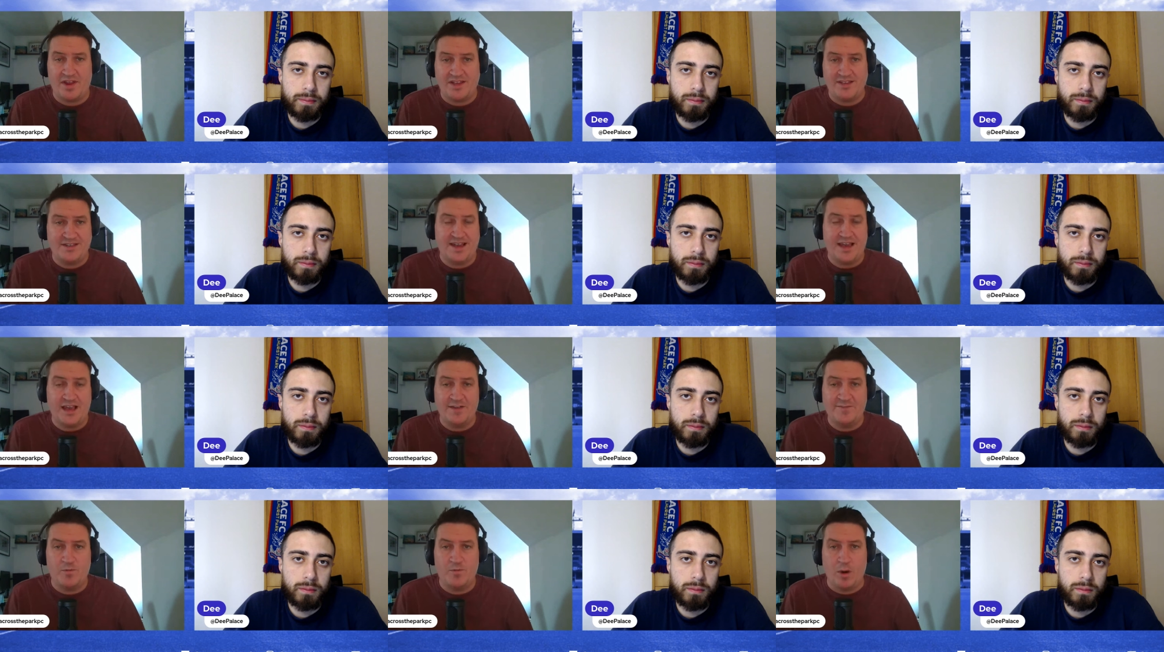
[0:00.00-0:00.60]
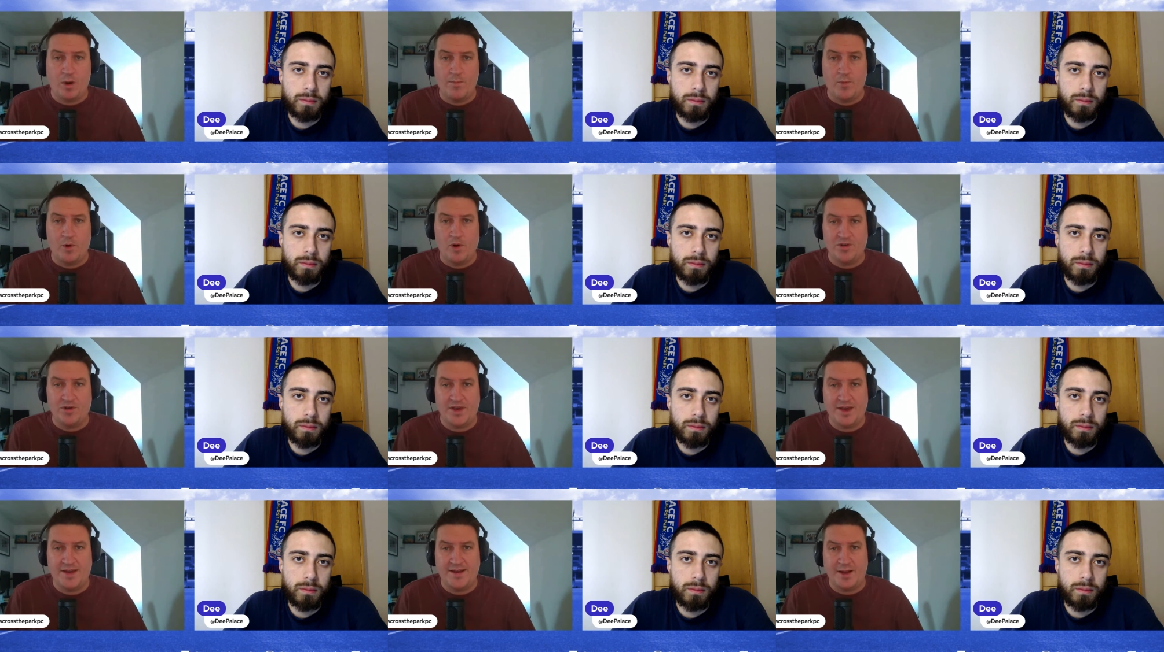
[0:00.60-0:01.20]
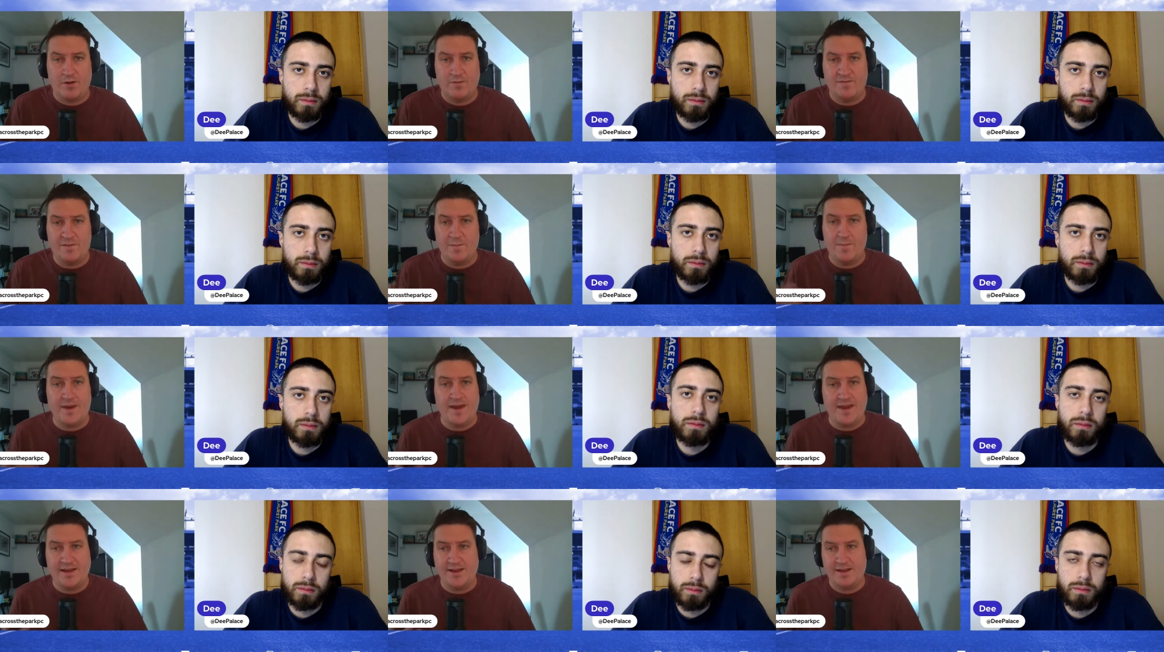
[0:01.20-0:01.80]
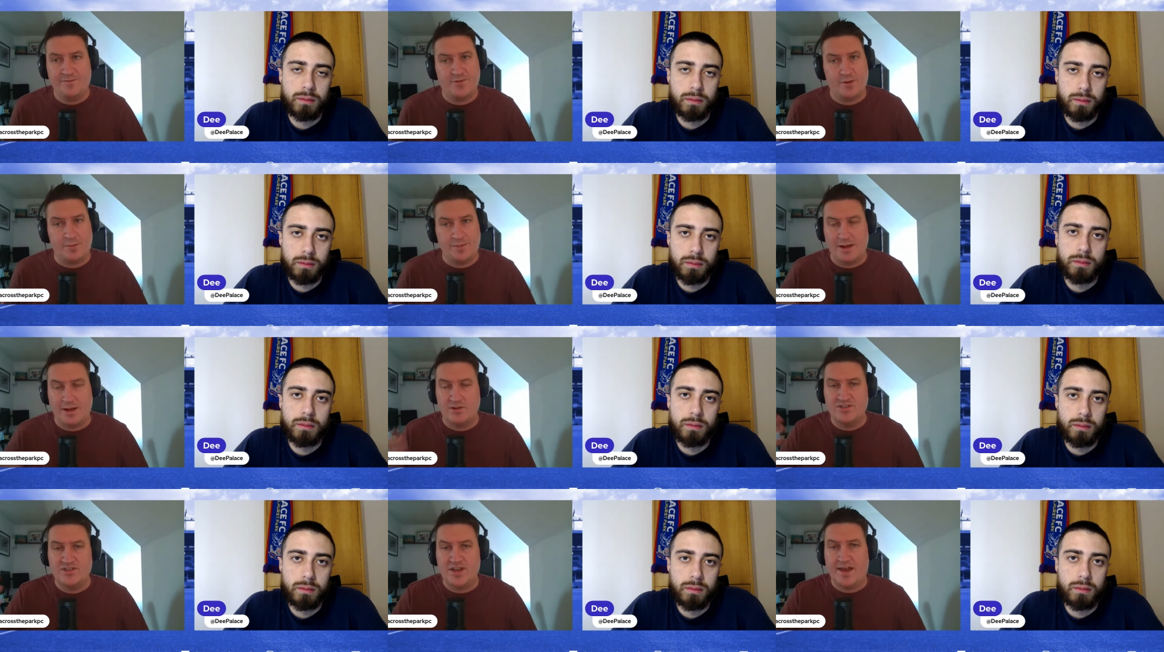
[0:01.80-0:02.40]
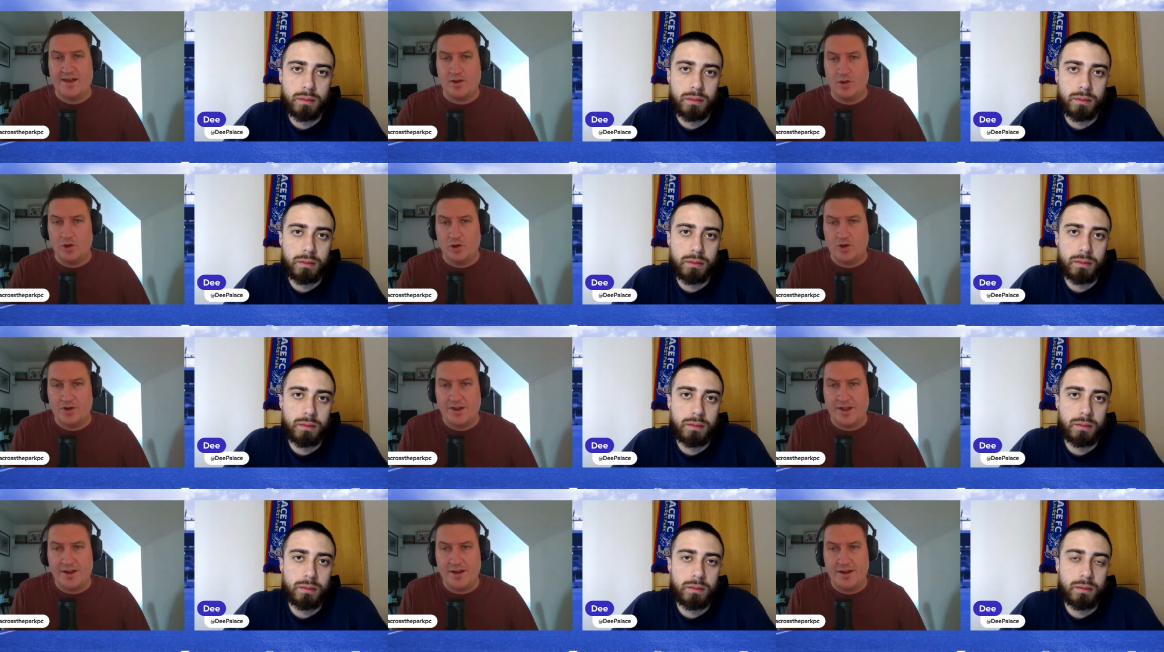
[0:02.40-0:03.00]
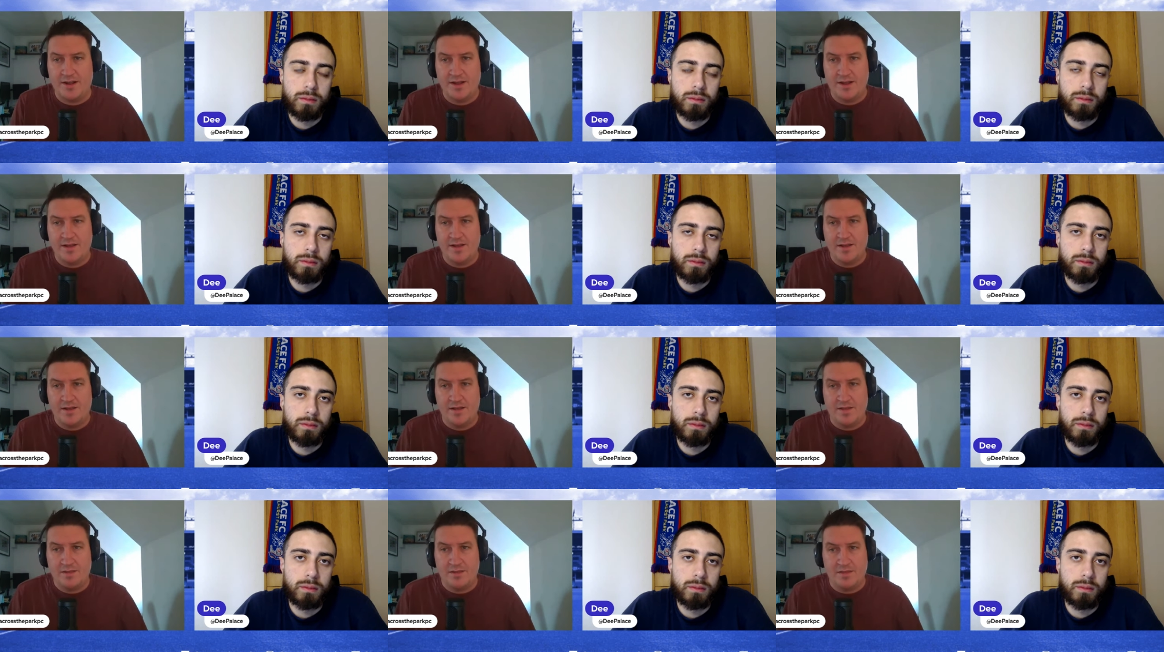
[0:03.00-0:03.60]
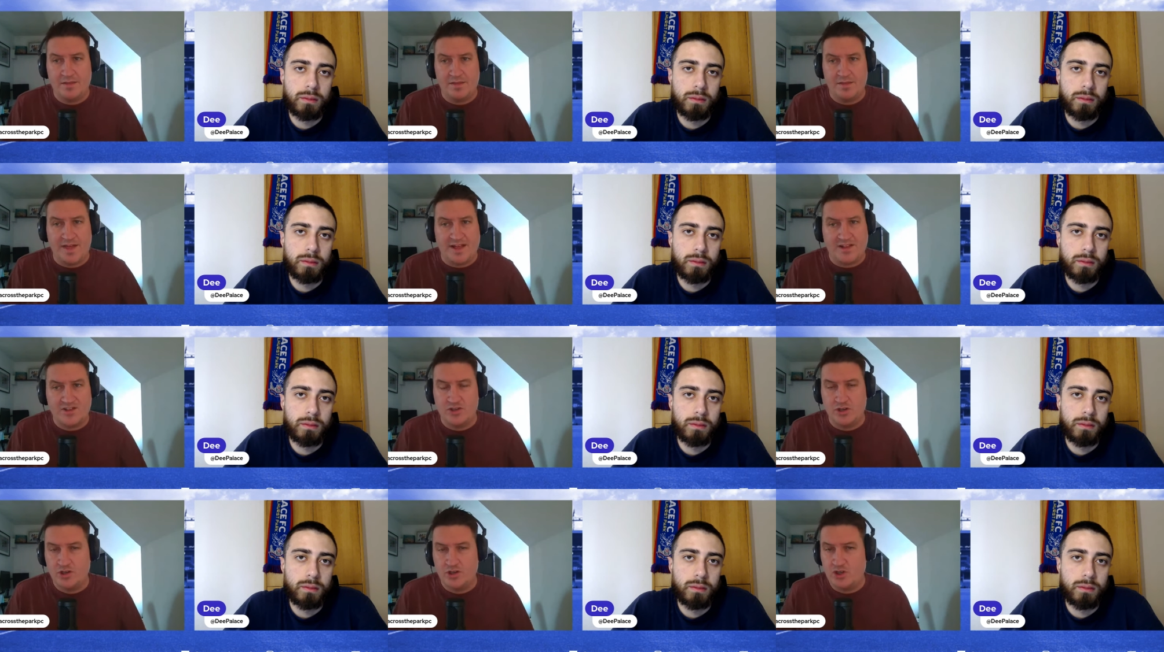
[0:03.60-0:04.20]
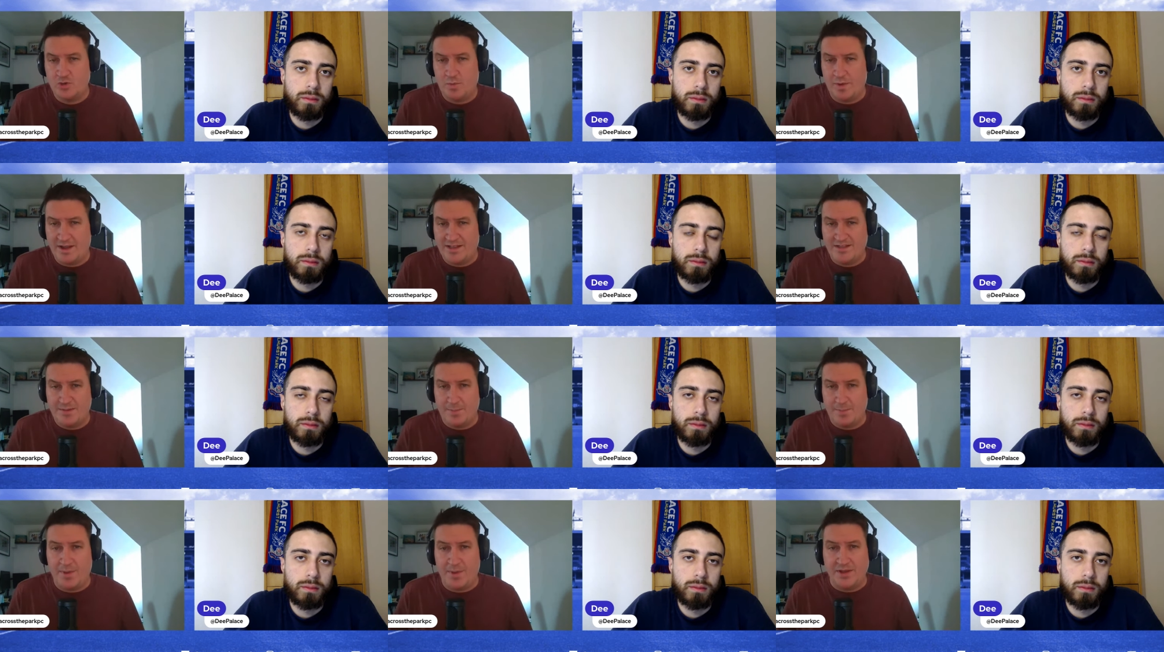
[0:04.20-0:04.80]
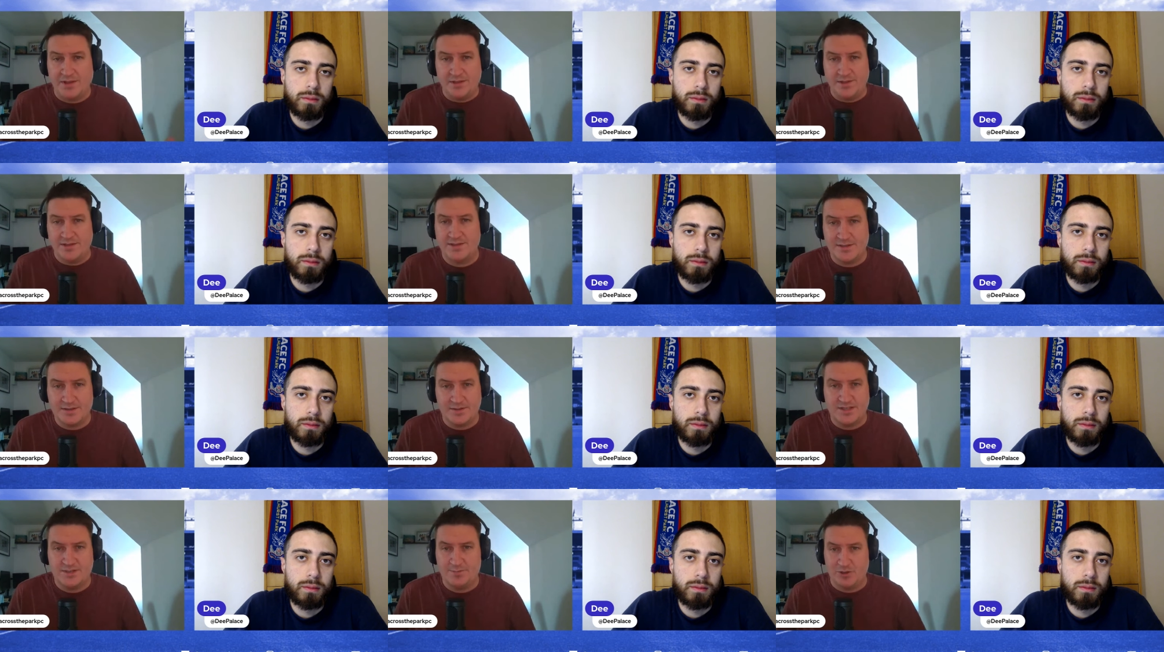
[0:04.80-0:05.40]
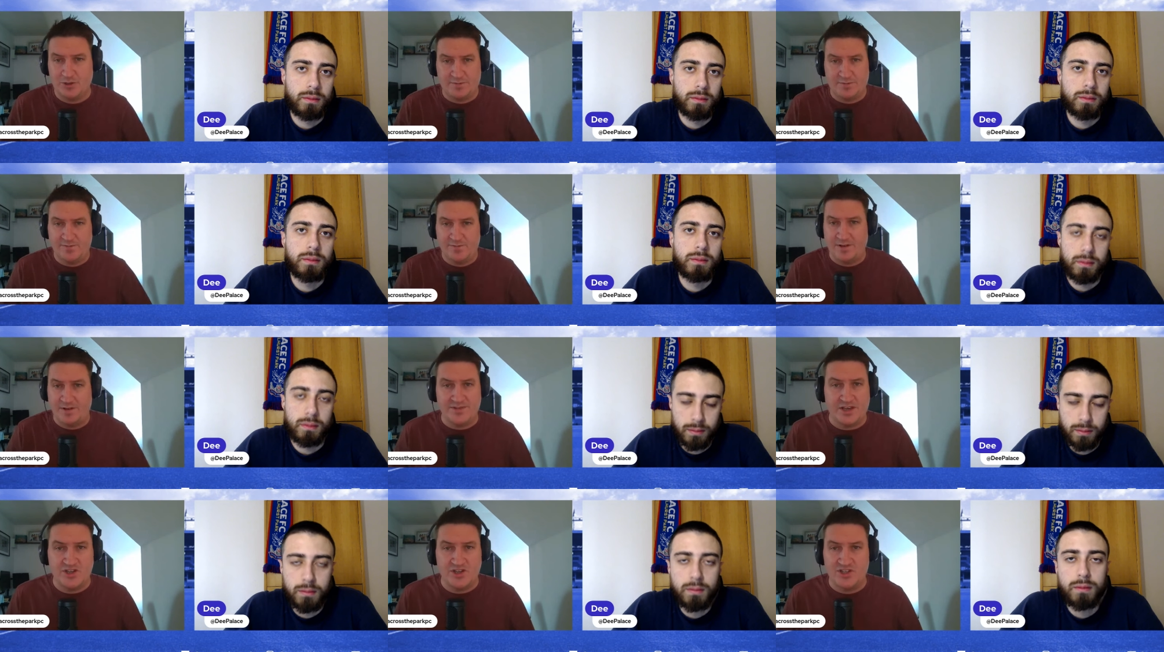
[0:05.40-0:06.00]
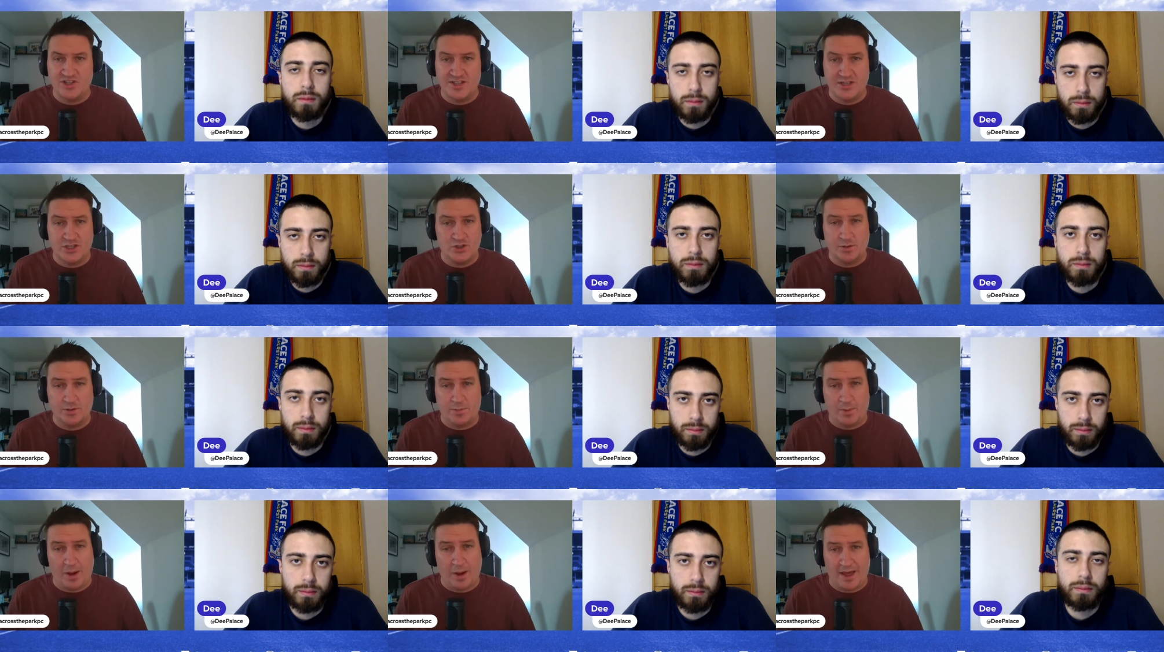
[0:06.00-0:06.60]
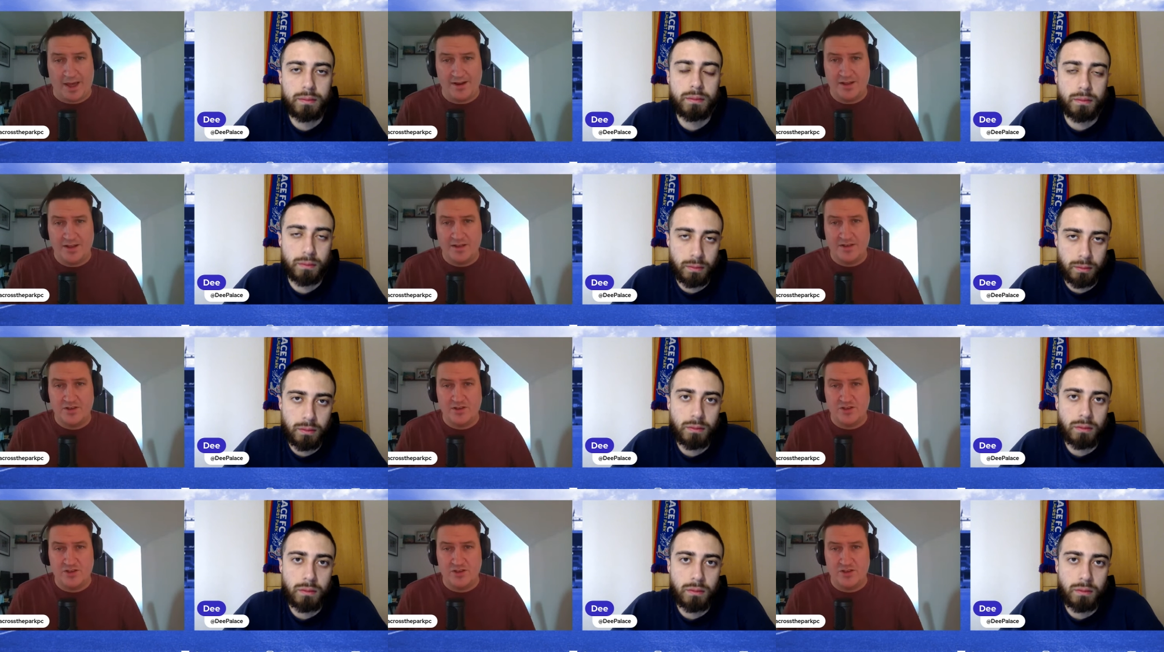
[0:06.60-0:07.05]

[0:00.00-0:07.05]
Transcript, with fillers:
Speaker 1: he's here for one more year. Now, for me, from the outside looking in, that's not somewhere to build to put the foundations into a plan.